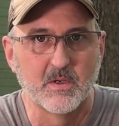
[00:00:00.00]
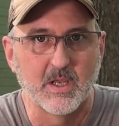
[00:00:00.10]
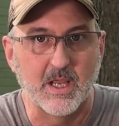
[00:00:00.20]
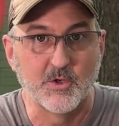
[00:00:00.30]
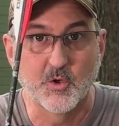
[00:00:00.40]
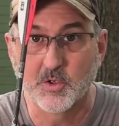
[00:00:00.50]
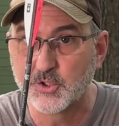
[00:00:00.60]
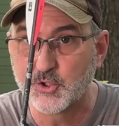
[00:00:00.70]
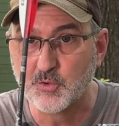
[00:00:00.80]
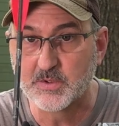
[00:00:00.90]
and you're going
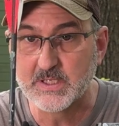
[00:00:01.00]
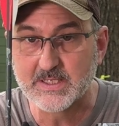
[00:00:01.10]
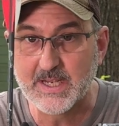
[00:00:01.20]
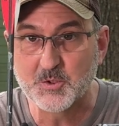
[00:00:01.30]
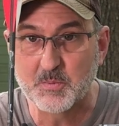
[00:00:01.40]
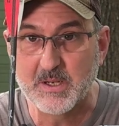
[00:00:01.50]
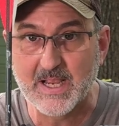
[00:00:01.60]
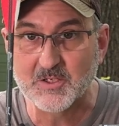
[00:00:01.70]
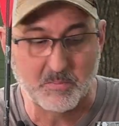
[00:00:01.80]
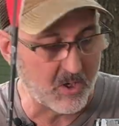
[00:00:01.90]
to shoot these
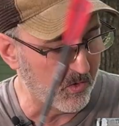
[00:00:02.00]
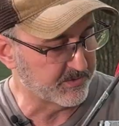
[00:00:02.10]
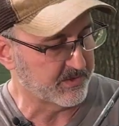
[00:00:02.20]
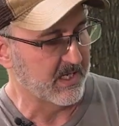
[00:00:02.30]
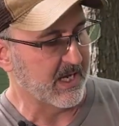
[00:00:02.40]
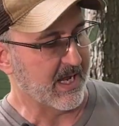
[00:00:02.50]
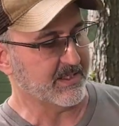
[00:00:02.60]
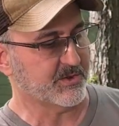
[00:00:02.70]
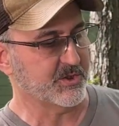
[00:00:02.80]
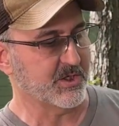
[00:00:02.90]
HPX bolts, I
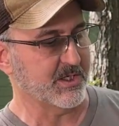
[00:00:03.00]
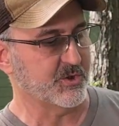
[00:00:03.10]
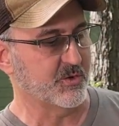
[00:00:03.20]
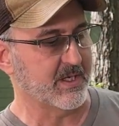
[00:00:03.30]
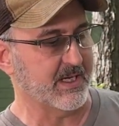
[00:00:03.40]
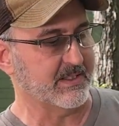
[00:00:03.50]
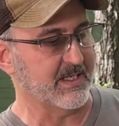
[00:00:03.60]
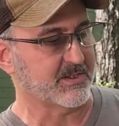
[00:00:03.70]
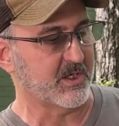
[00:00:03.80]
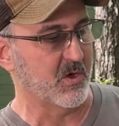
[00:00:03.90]
suggest you take
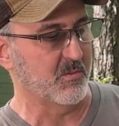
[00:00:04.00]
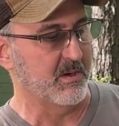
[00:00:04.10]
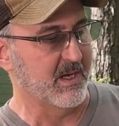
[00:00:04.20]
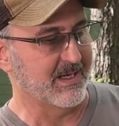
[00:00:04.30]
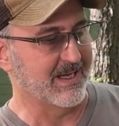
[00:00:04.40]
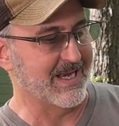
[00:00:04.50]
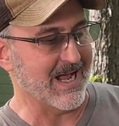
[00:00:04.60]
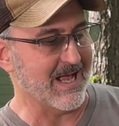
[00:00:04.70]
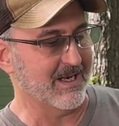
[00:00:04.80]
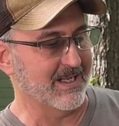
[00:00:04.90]
that scope,
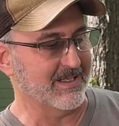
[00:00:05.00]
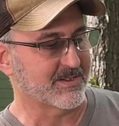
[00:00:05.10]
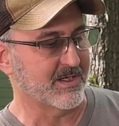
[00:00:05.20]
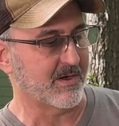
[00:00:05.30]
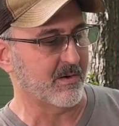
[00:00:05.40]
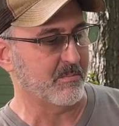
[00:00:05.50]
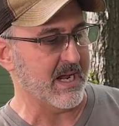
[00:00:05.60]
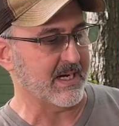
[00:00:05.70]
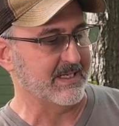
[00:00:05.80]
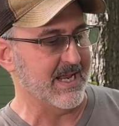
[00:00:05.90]
dial that sucker
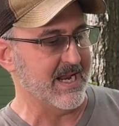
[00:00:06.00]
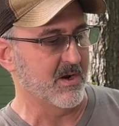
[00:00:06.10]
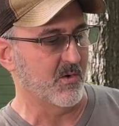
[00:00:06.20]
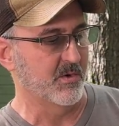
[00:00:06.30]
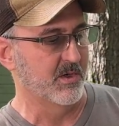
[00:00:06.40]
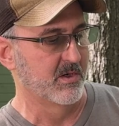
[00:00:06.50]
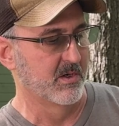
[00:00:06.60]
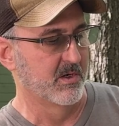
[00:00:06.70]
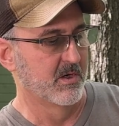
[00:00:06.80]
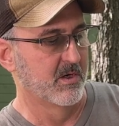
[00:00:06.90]
back down
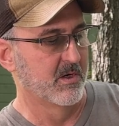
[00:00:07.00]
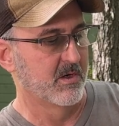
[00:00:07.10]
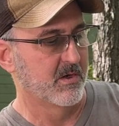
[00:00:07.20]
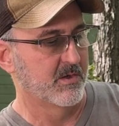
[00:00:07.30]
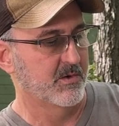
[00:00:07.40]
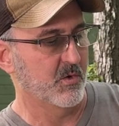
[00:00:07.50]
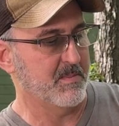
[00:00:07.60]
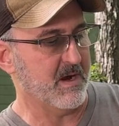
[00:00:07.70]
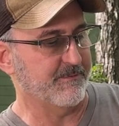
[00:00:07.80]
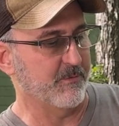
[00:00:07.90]
to
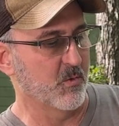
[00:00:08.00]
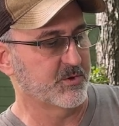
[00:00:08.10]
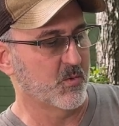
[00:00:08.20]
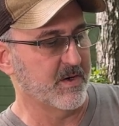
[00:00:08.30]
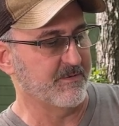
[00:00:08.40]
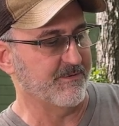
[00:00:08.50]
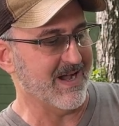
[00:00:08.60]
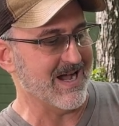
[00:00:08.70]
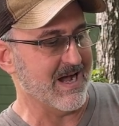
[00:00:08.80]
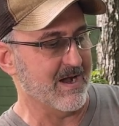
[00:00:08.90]
about
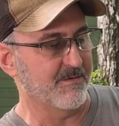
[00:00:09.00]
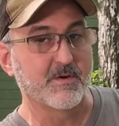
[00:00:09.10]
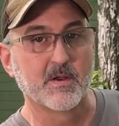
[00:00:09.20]
425